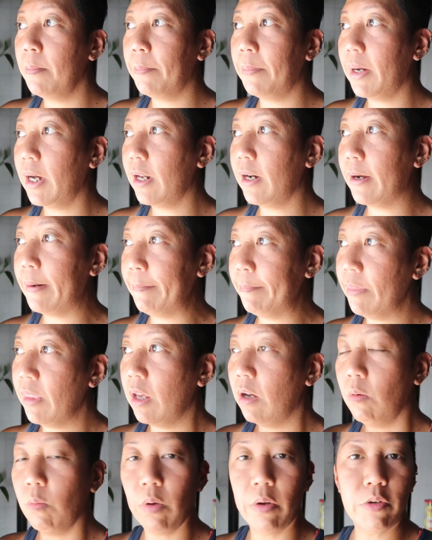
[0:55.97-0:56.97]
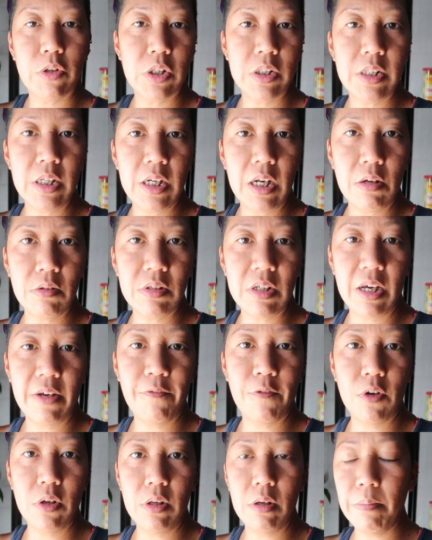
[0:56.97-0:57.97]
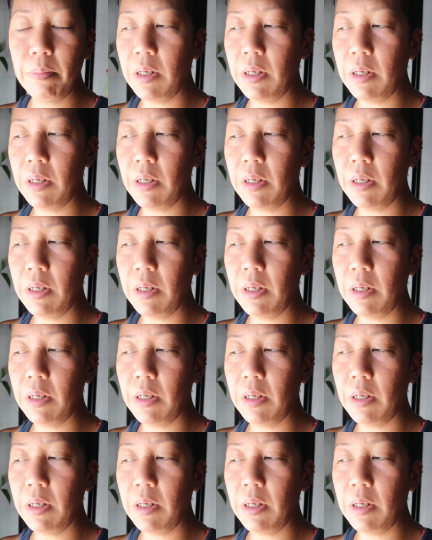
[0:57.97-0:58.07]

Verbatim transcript: But we were just sitting outside for a little